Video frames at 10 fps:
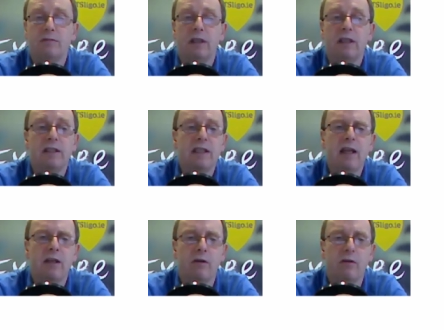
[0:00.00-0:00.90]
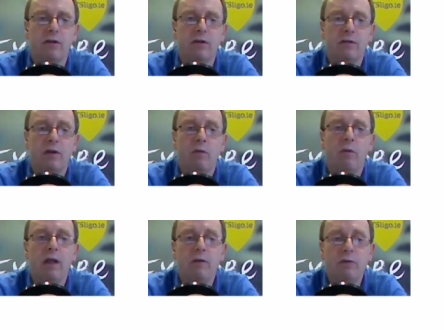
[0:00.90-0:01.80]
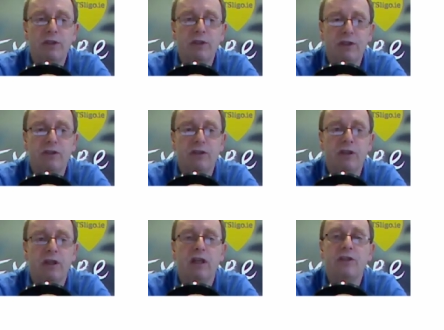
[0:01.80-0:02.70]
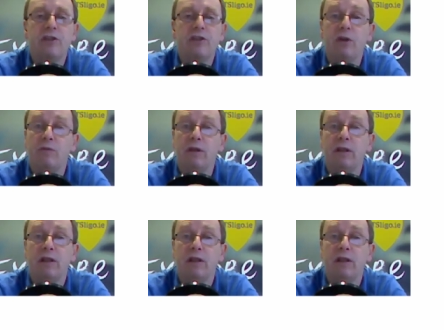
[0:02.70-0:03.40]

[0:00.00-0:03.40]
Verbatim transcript: Is it accurate? Well, research has shown